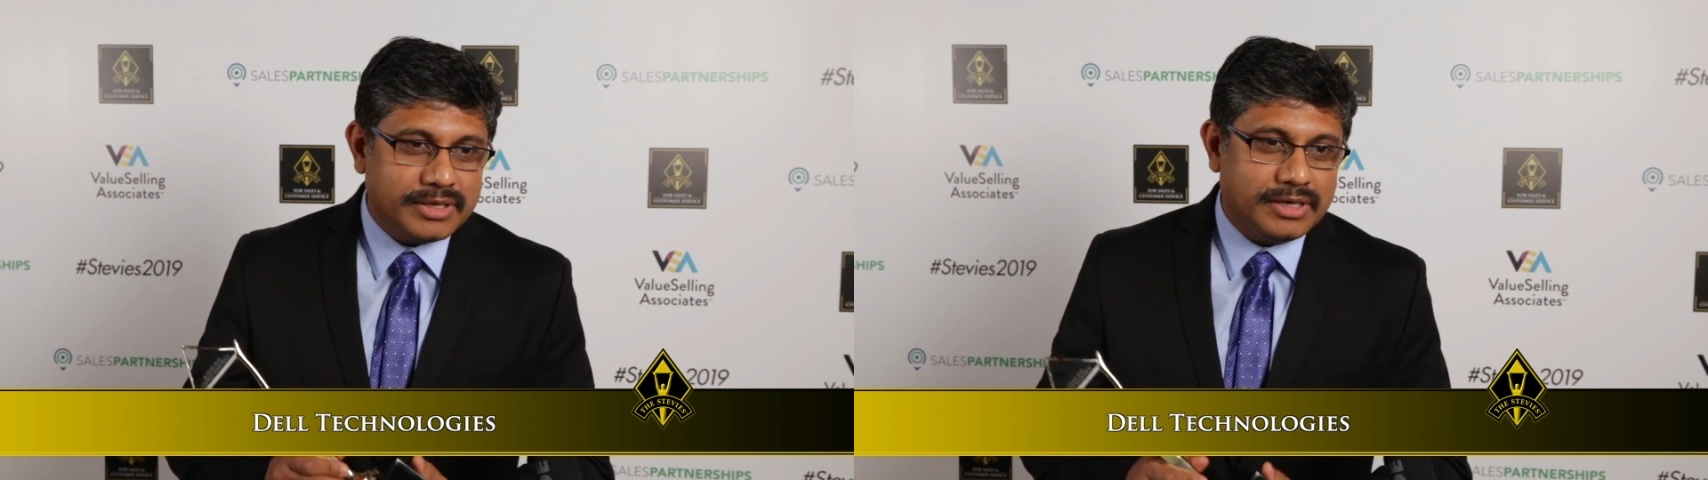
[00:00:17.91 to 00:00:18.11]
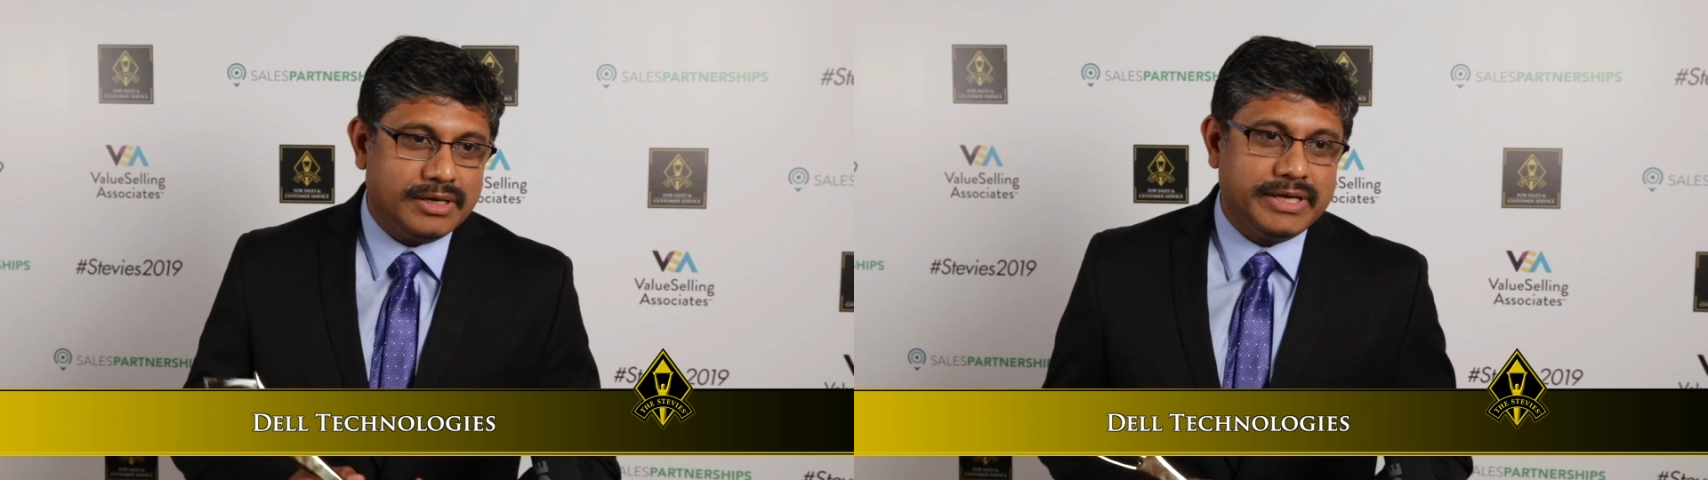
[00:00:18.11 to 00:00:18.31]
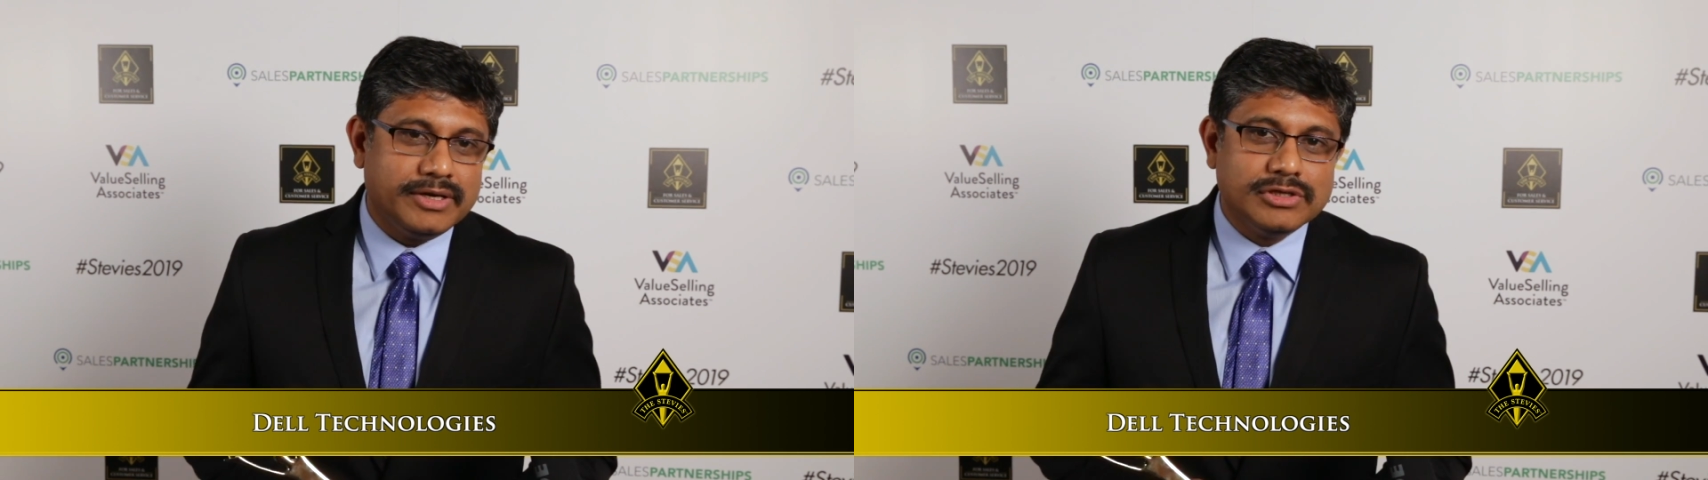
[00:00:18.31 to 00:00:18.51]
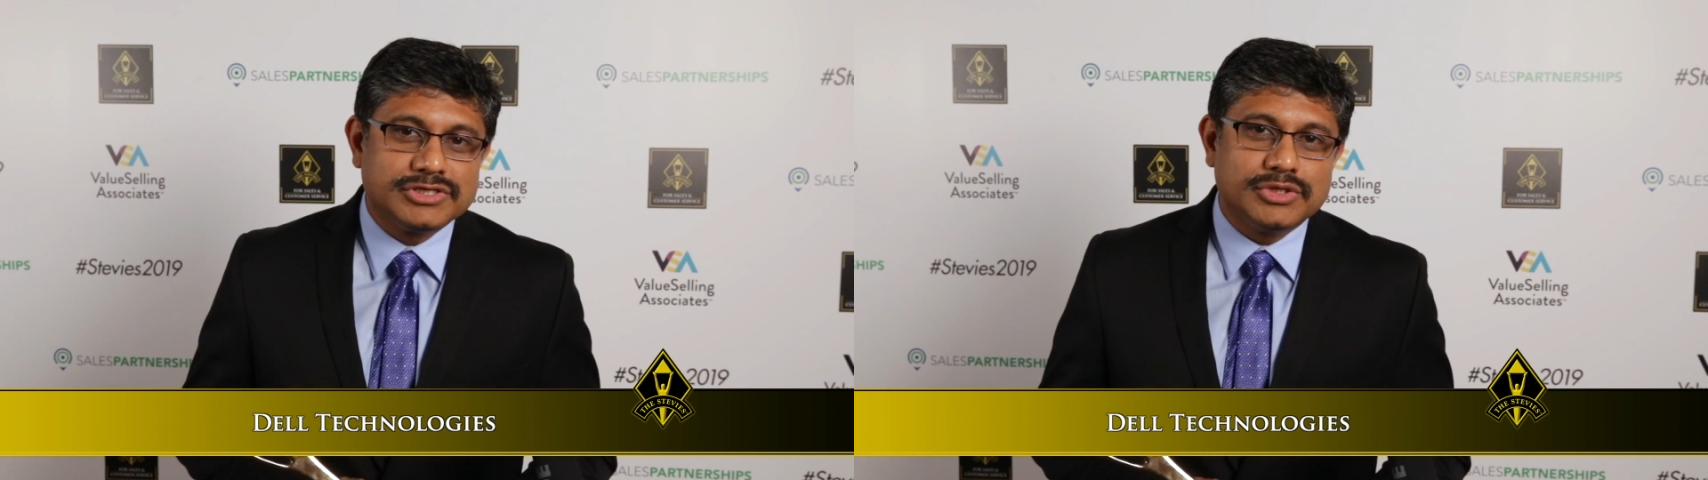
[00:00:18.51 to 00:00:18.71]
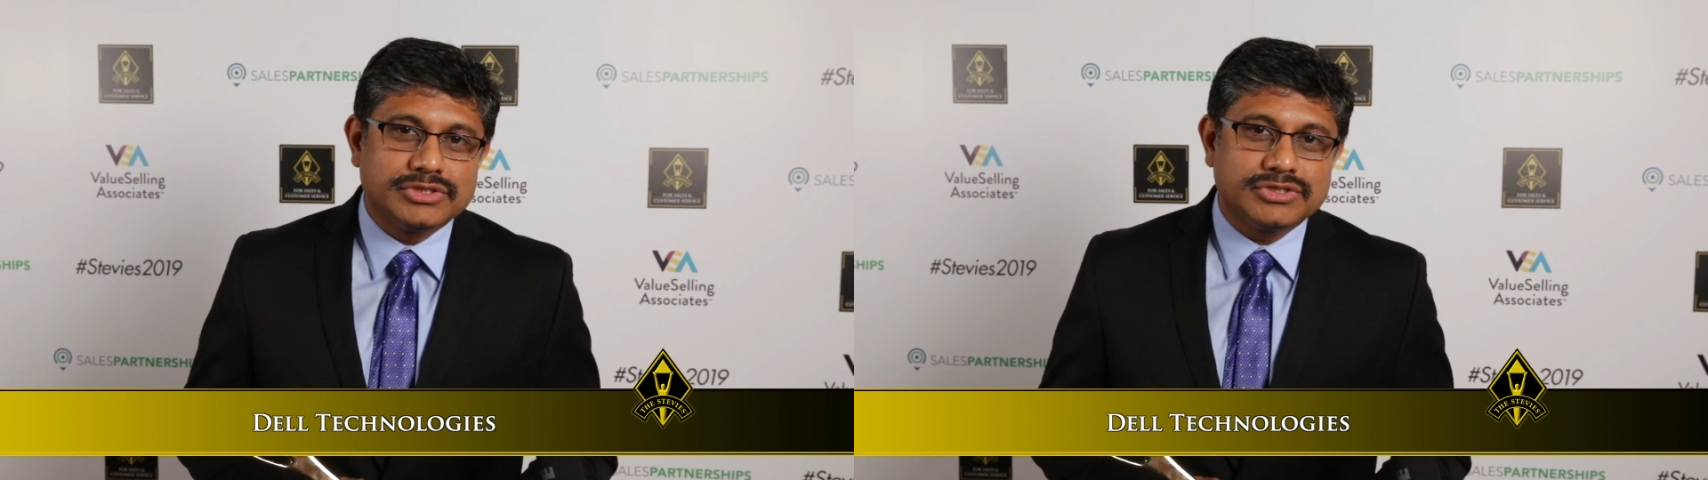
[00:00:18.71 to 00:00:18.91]
It
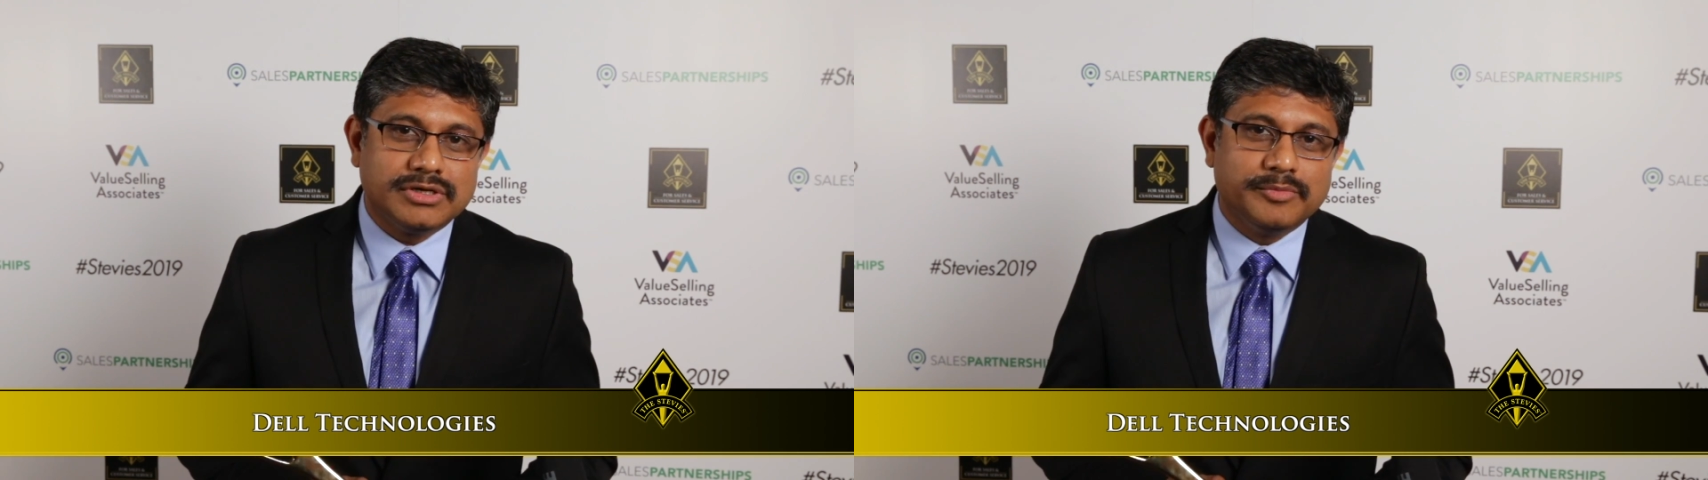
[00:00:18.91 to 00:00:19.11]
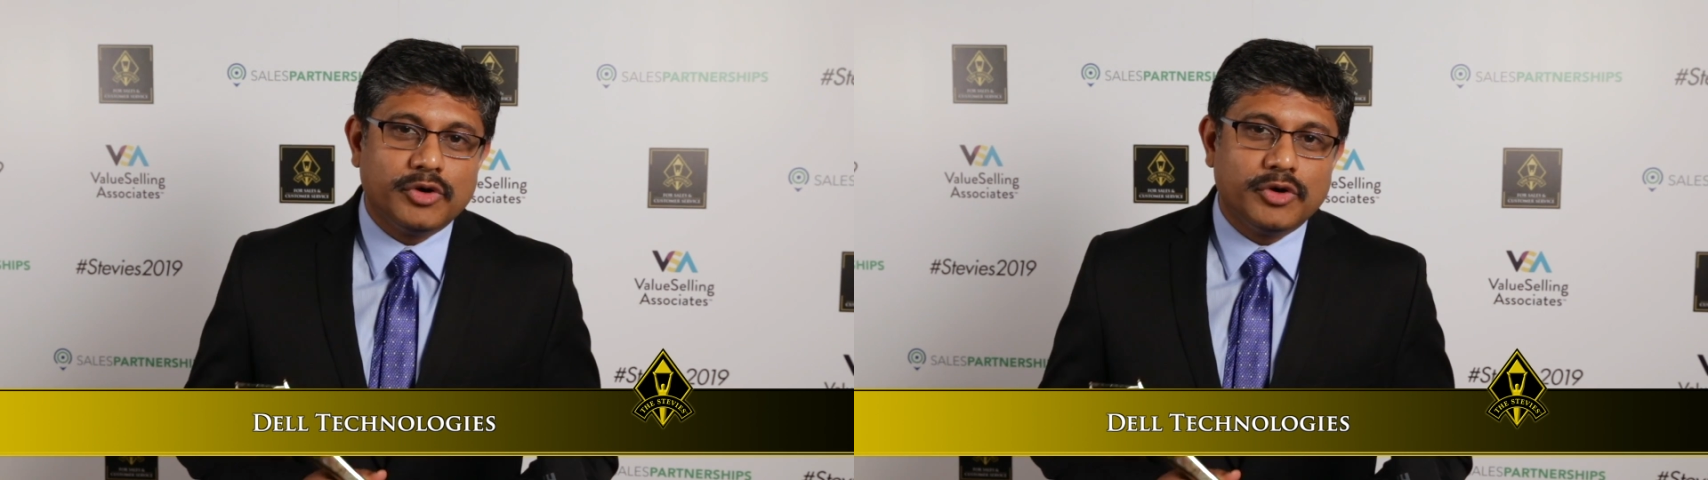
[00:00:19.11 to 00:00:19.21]
also sort of